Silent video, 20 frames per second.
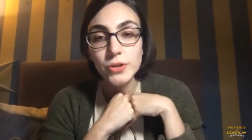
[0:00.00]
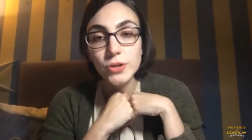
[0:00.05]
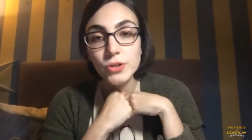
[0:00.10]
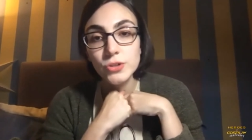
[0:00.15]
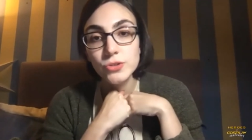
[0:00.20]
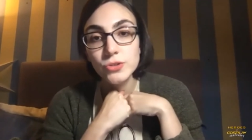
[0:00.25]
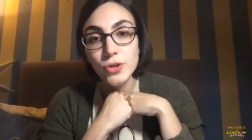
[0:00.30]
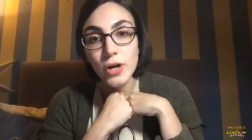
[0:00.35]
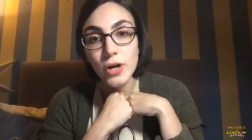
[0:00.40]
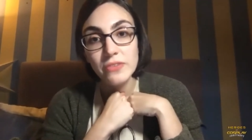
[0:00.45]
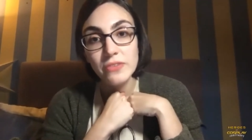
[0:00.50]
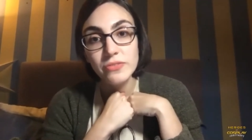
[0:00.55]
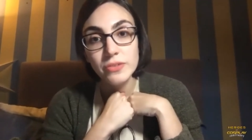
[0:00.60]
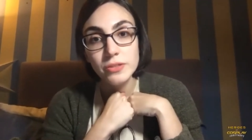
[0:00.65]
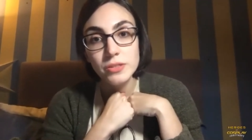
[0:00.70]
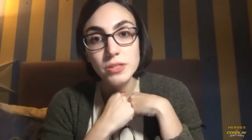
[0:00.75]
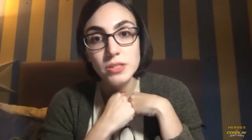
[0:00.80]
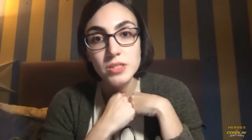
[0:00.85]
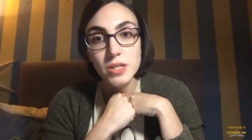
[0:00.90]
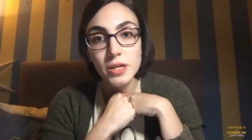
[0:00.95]
I
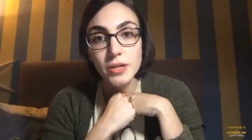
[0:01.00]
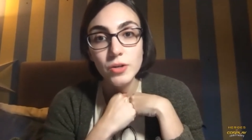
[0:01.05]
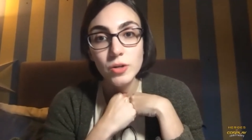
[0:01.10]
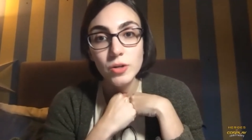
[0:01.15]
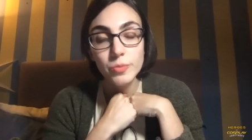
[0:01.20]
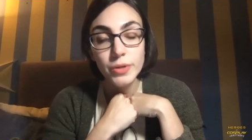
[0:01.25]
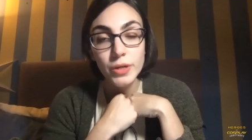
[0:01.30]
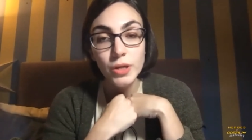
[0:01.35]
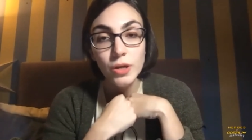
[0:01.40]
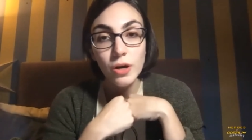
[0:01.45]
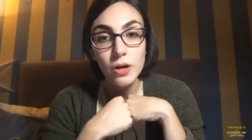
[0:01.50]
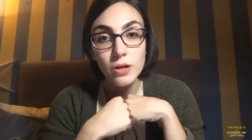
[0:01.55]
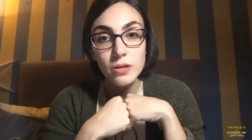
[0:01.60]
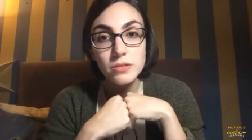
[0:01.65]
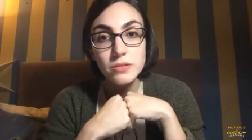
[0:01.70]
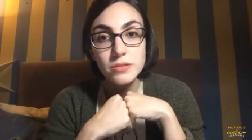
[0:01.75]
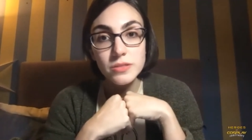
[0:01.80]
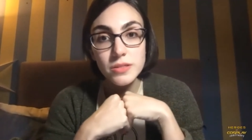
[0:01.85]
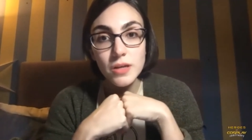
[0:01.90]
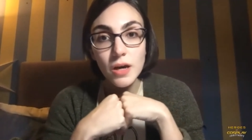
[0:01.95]
think I'm a better graphic
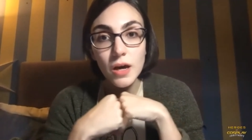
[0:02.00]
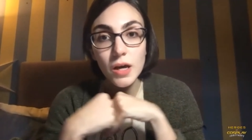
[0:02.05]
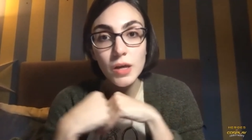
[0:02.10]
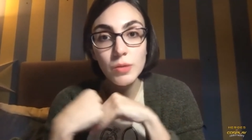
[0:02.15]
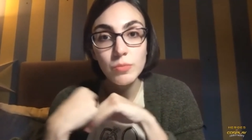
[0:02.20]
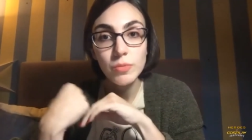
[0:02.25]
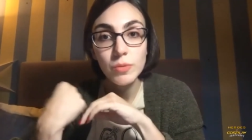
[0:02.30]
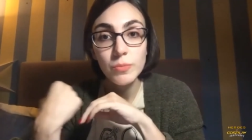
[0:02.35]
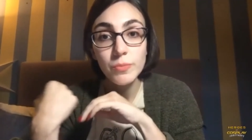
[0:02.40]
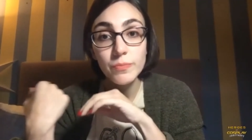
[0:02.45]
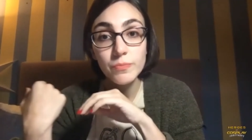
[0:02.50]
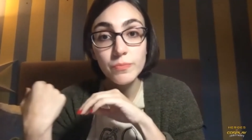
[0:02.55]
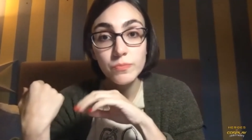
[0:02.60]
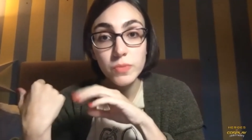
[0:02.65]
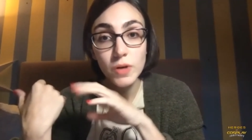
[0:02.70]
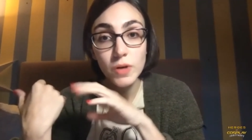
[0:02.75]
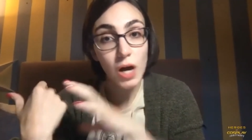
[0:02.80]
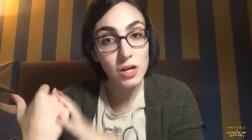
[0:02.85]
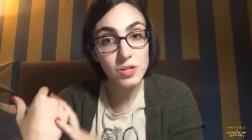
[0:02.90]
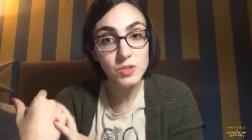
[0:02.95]
designer because
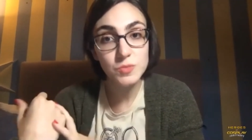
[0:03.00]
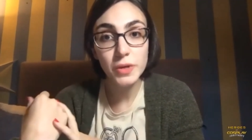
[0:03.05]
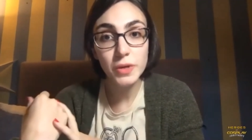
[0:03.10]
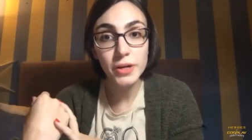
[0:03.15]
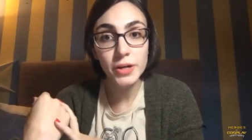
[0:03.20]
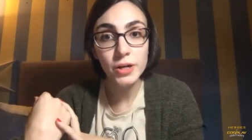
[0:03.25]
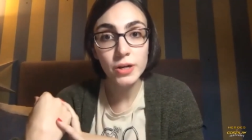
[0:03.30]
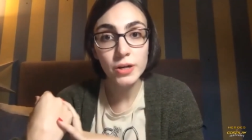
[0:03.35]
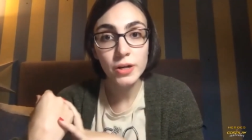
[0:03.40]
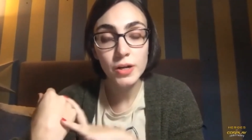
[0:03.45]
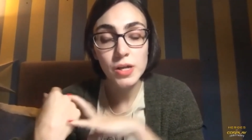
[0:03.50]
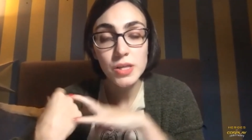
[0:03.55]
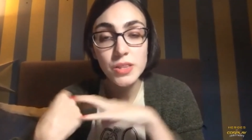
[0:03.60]
I'm a cosplayer,